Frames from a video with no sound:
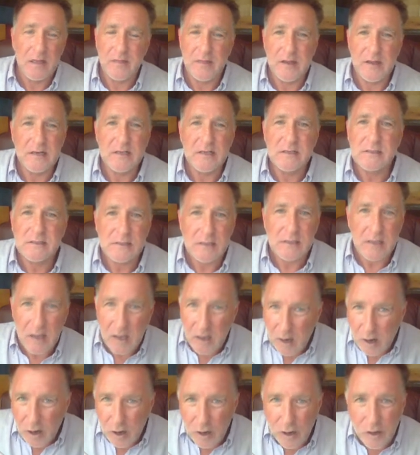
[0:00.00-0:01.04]
There's
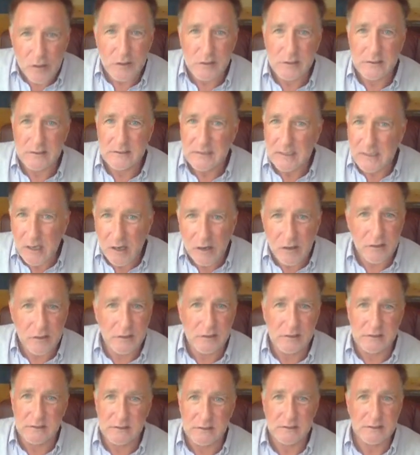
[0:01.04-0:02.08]
hundreds and
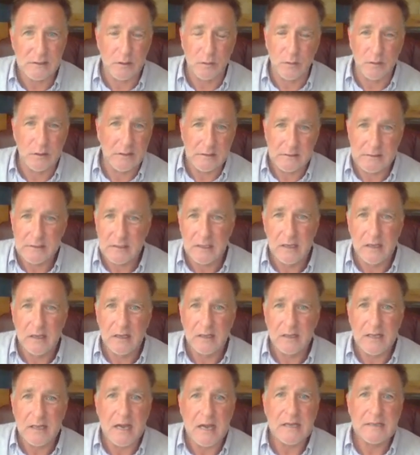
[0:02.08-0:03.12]
hundreds of stories
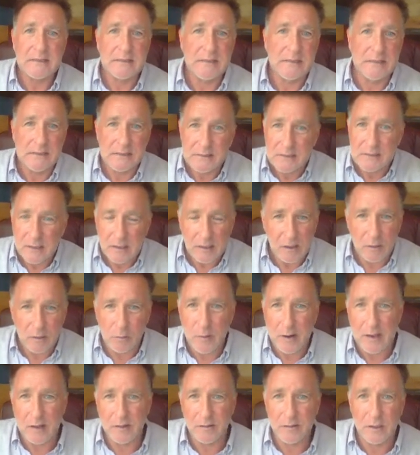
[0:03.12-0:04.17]
like this
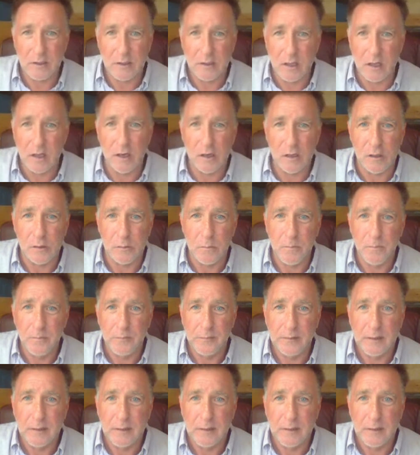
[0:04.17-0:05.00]
around the globe